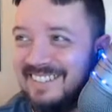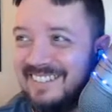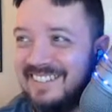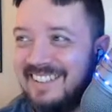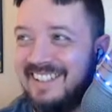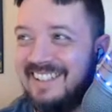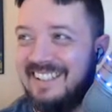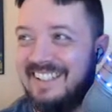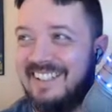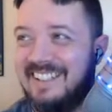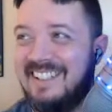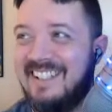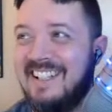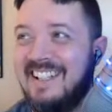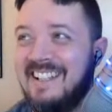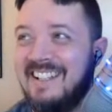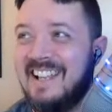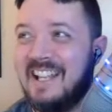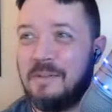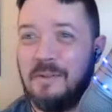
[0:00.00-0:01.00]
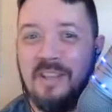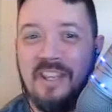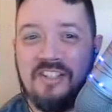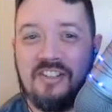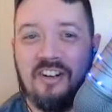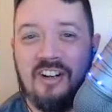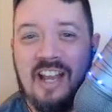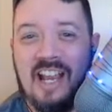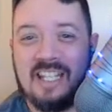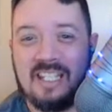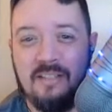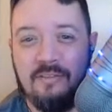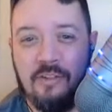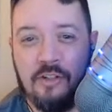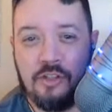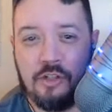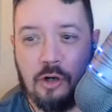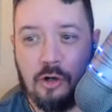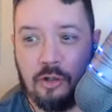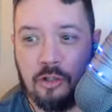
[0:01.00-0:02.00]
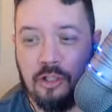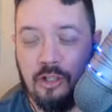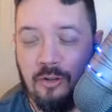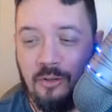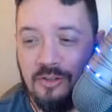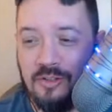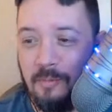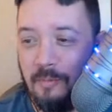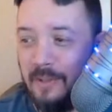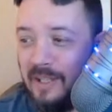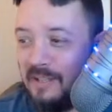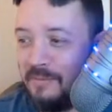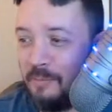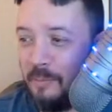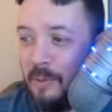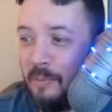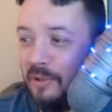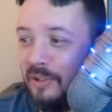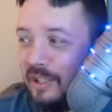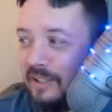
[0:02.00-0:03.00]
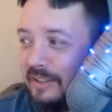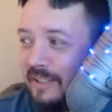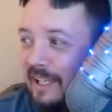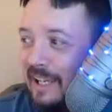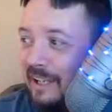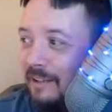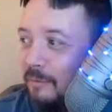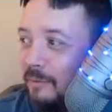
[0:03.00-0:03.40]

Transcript: Yeah, that's when they start asking for Zarkos and people like that.